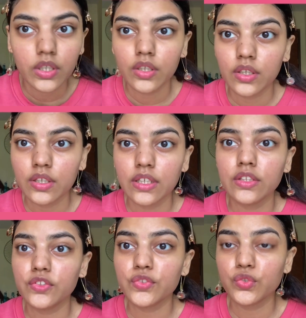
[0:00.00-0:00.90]
It's
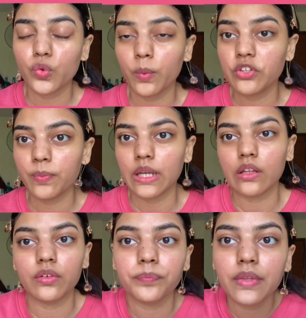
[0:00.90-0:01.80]
so much better.
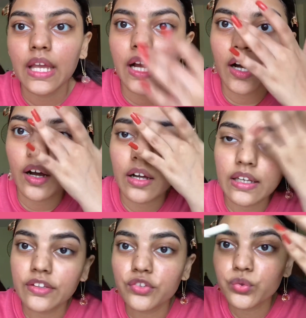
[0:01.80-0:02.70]
Let's
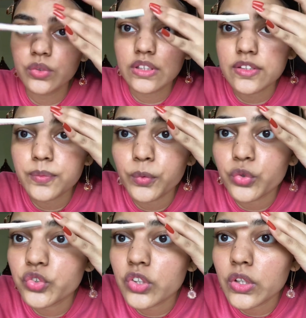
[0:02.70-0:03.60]
do this portion
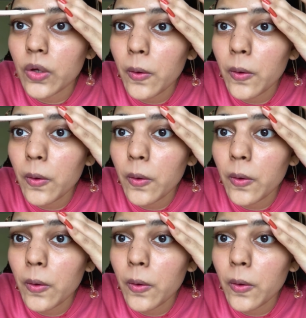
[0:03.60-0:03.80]
now.